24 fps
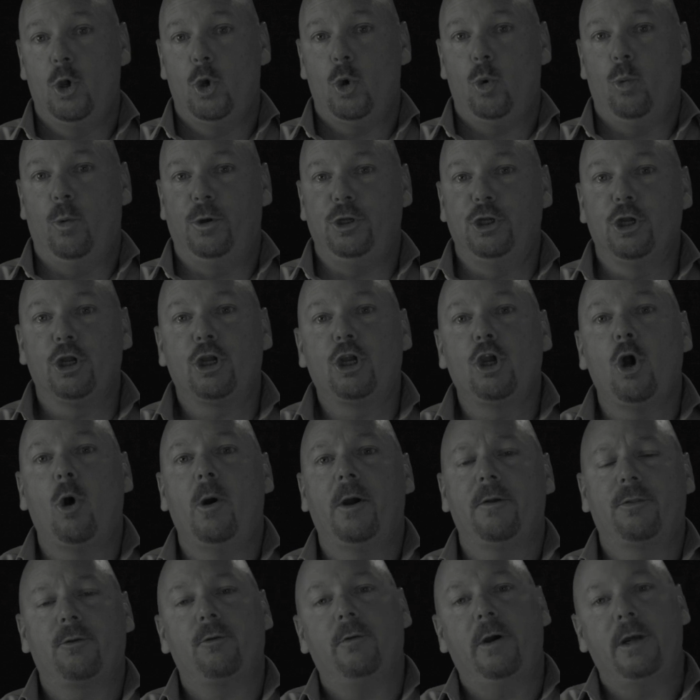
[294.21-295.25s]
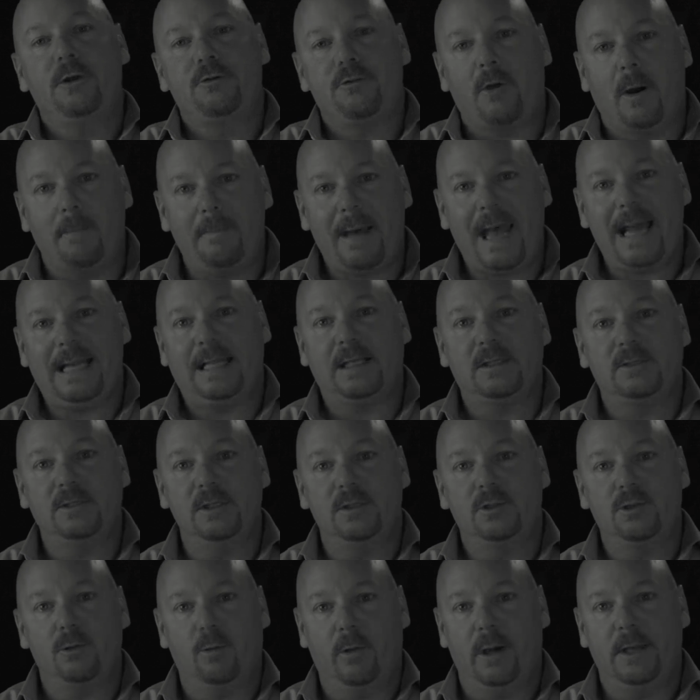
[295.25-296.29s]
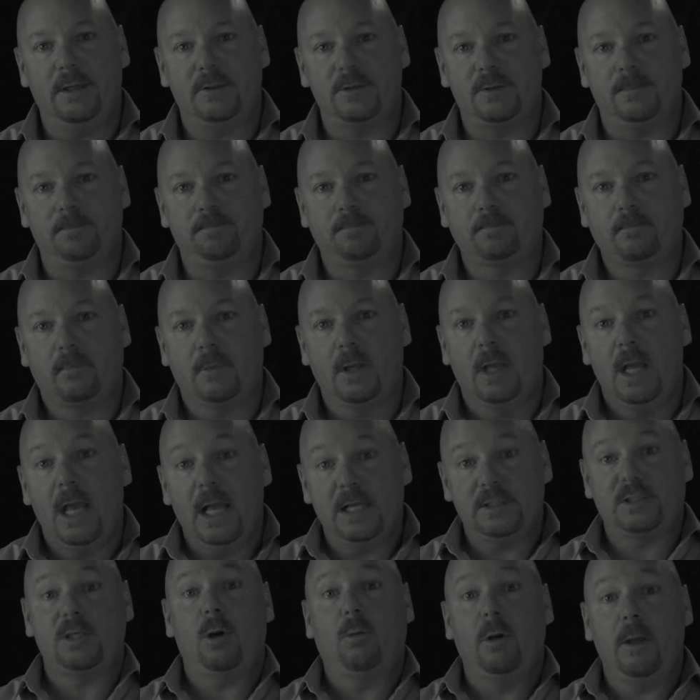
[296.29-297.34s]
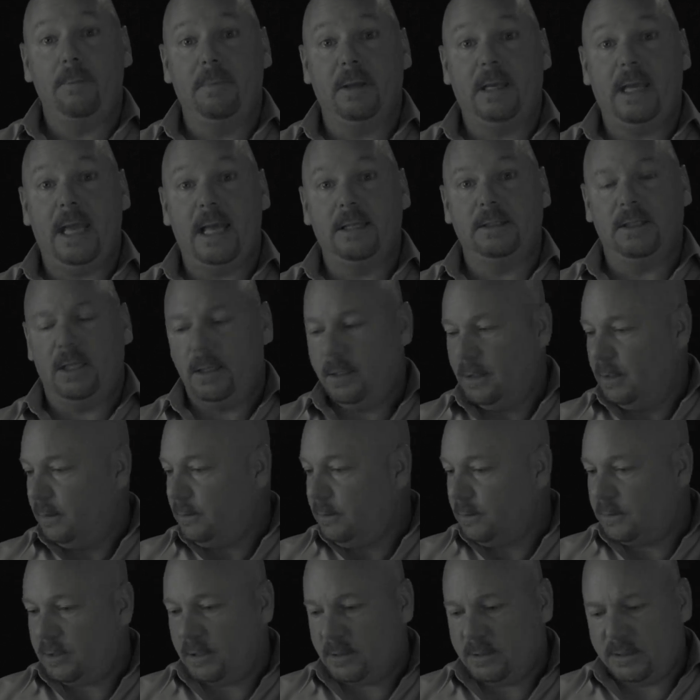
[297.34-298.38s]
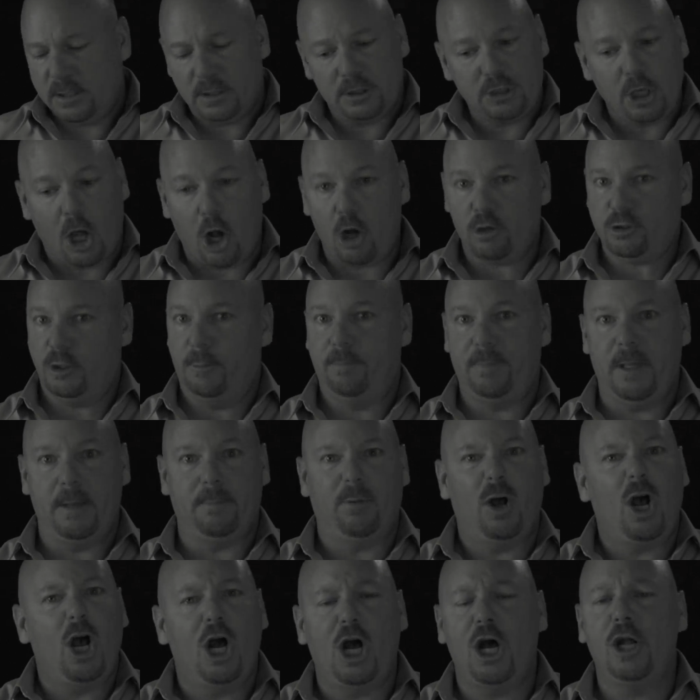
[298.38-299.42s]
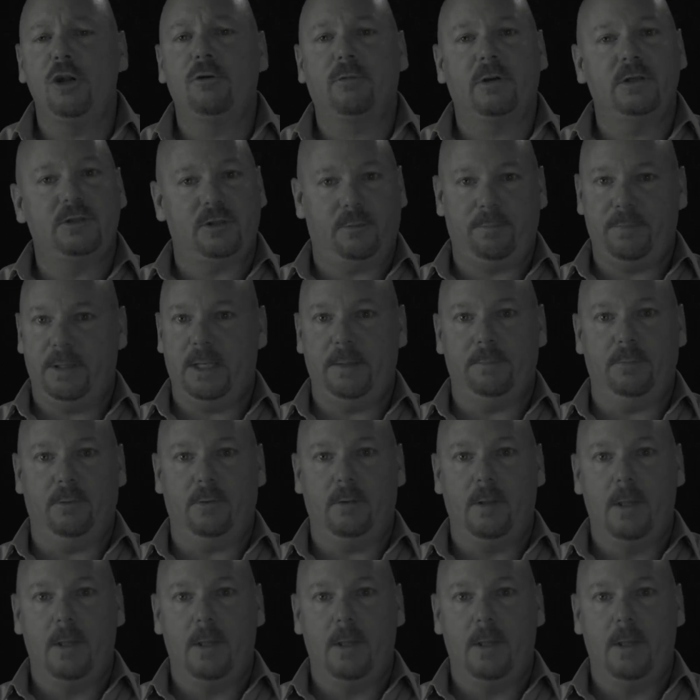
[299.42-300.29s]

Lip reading: when you're going through a traumatic situation? And so we began to talk to people, hundreds of people,